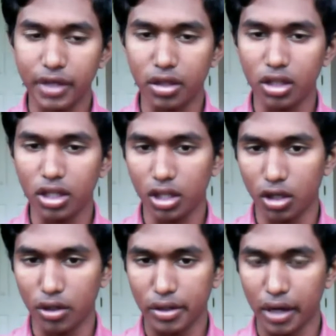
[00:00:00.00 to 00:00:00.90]

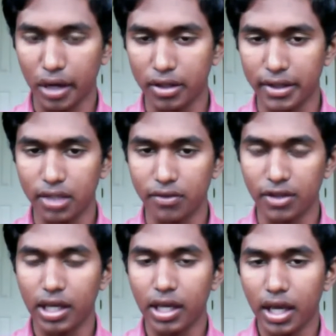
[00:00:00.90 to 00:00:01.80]
CEO of
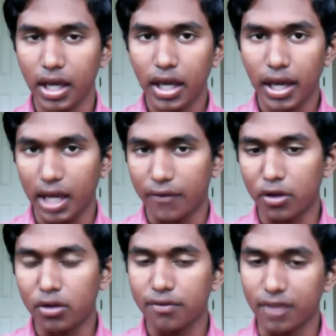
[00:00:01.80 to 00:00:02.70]
StratoScientific, and I've
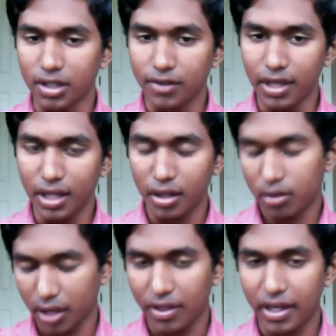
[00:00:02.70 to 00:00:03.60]
also invented the
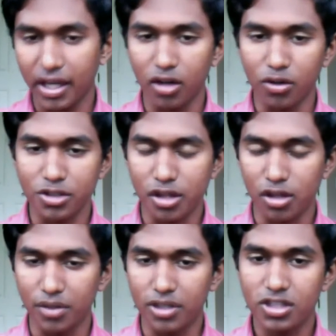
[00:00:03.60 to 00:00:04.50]
Steth IO, which, as
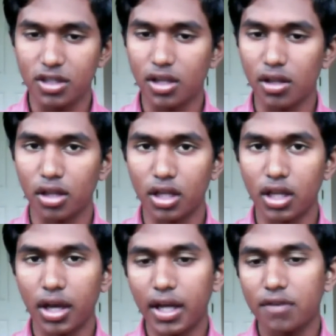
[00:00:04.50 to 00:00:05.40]
you mentioned, is
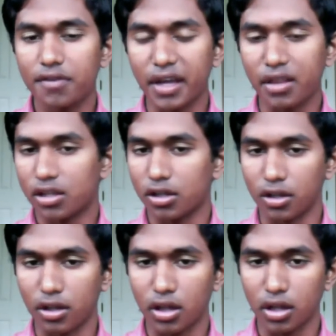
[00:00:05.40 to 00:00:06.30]
a device that
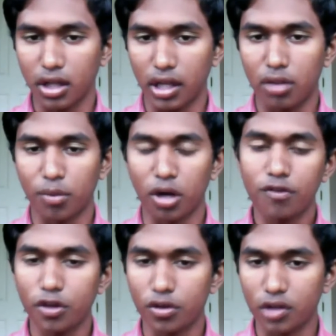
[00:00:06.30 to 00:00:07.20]
turns a
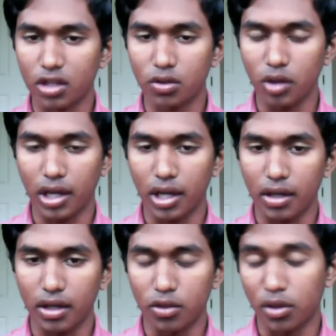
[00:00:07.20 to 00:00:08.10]
smartphone into
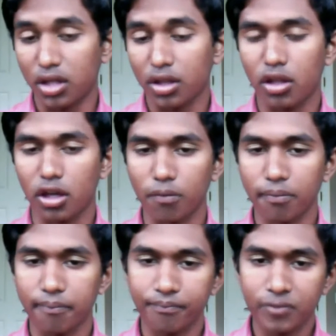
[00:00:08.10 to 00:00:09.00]
a
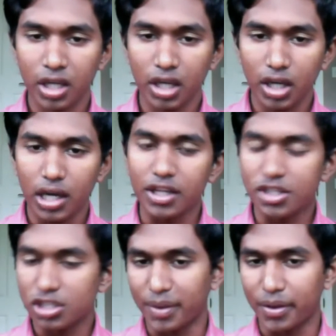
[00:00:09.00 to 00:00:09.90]
stethoscope.
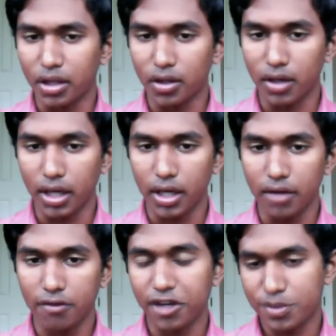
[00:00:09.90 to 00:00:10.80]
Additionally, I'm also
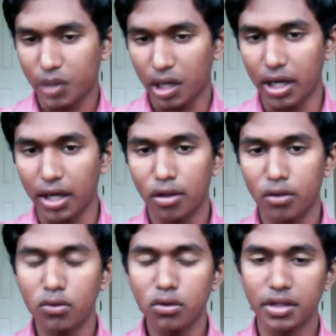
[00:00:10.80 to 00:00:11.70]
a freshman in high
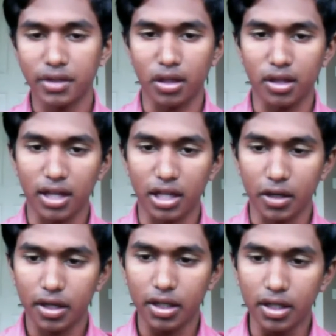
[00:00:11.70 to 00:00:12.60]
school in the Seattle
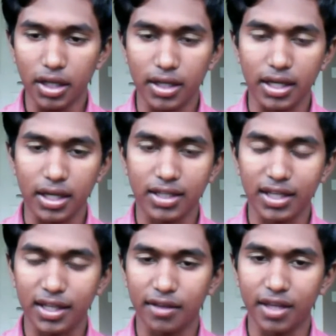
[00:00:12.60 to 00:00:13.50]
area, and I
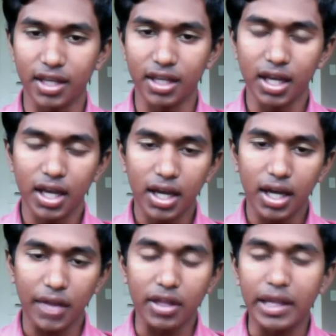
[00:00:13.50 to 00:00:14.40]
attend the
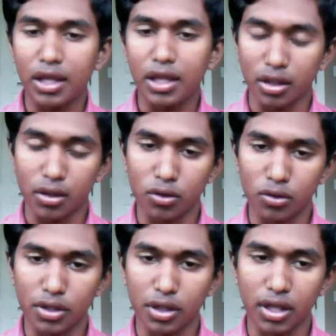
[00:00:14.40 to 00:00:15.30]
Lakeside
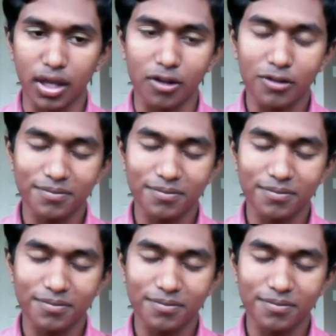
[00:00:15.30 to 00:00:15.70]
School in Seattle.